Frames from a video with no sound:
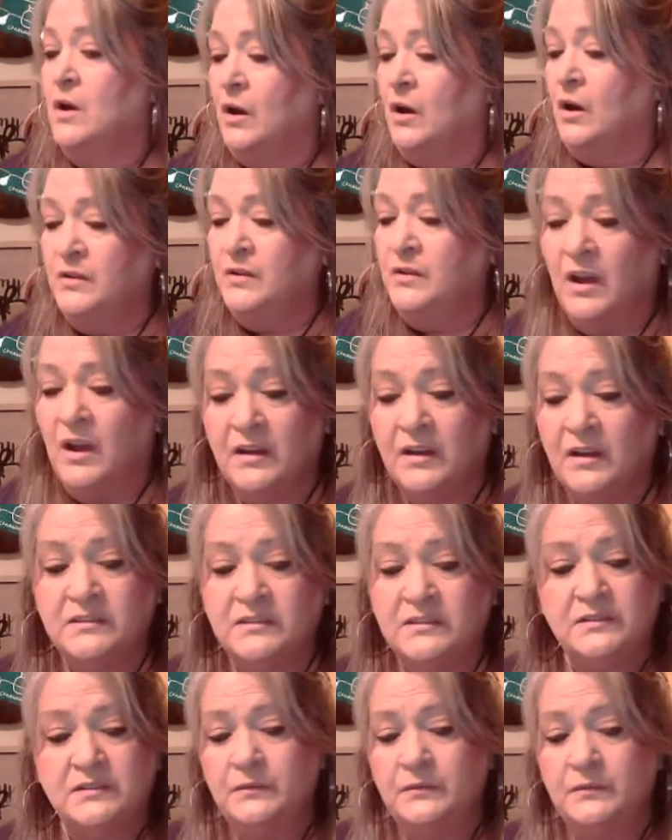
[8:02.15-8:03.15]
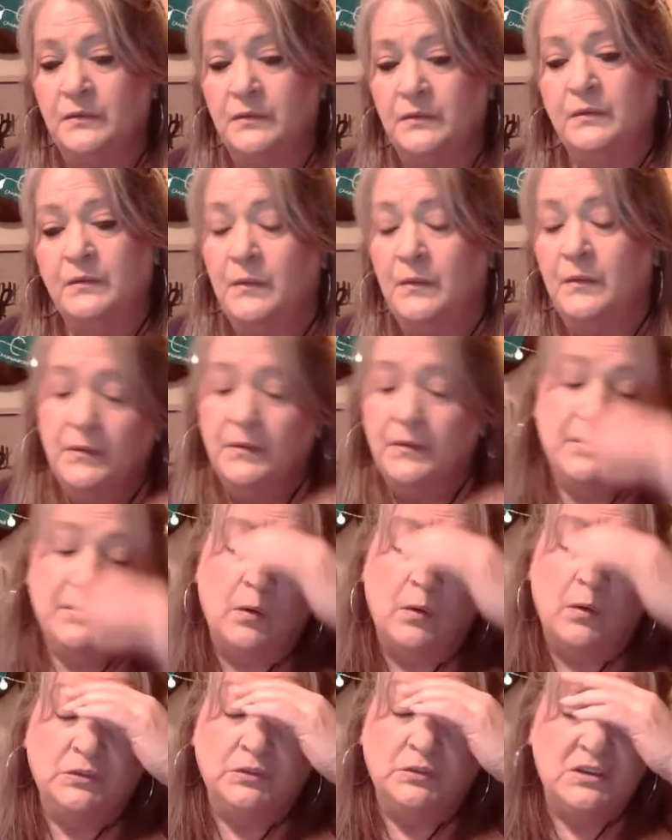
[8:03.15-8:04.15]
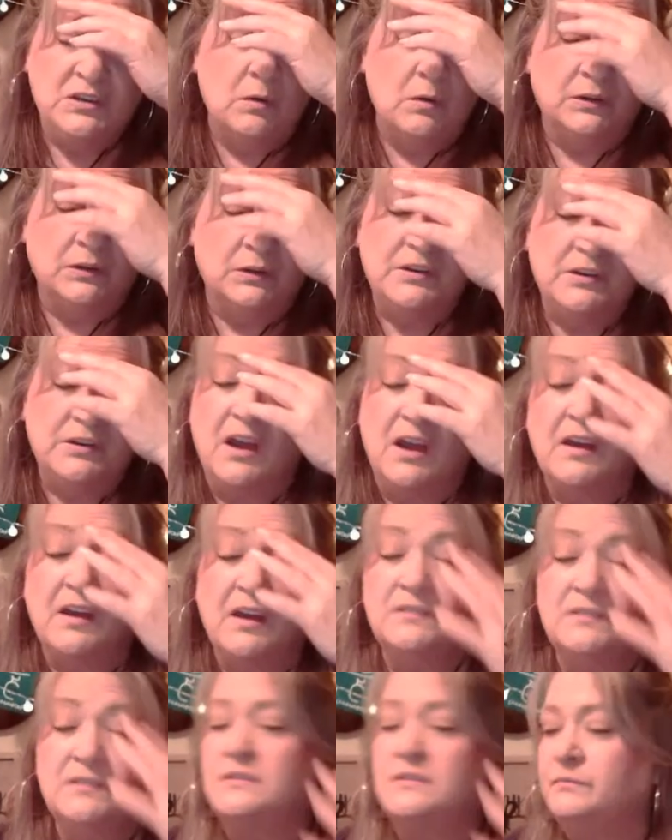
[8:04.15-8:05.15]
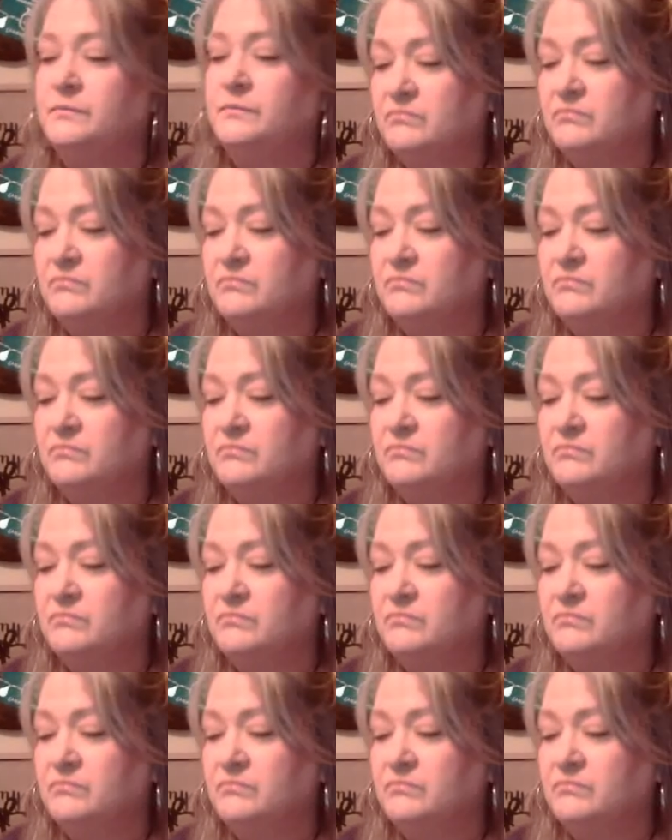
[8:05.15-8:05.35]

Our dogs, the two older dogs,